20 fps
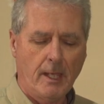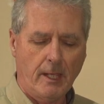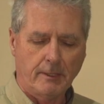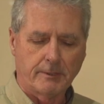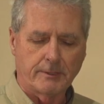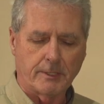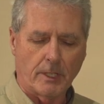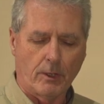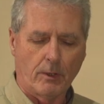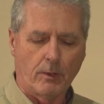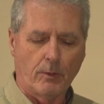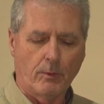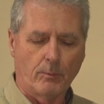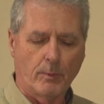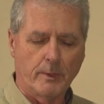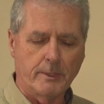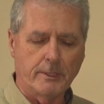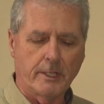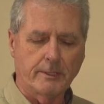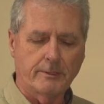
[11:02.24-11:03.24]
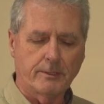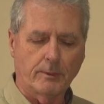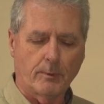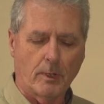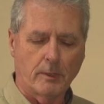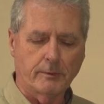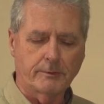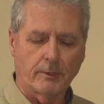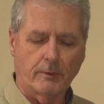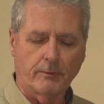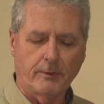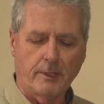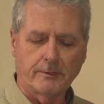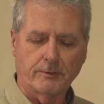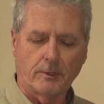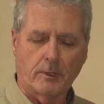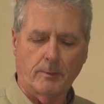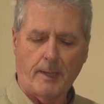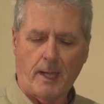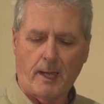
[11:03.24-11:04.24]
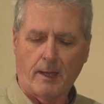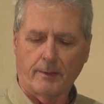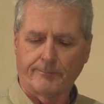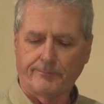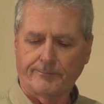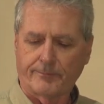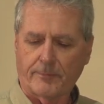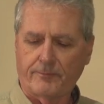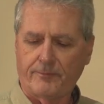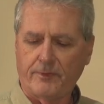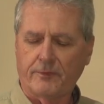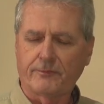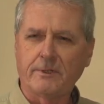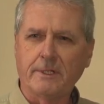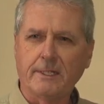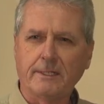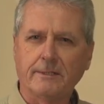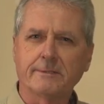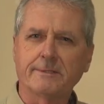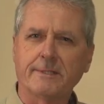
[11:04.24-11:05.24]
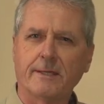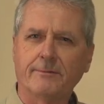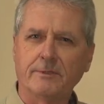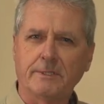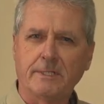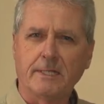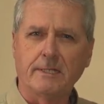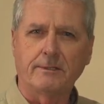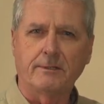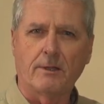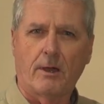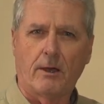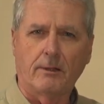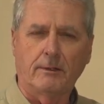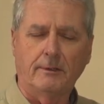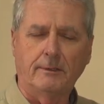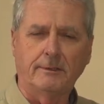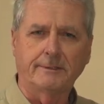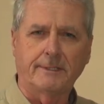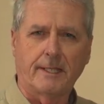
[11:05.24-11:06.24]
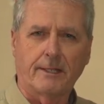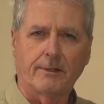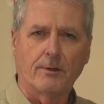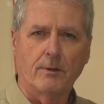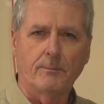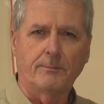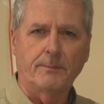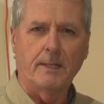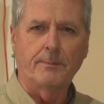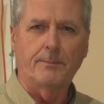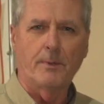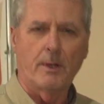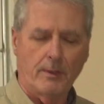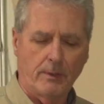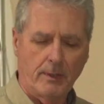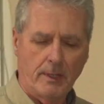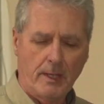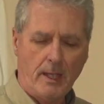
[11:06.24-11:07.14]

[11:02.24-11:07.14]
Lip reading: So when you get your roaster, these are about $15 to $17 at Home Depot.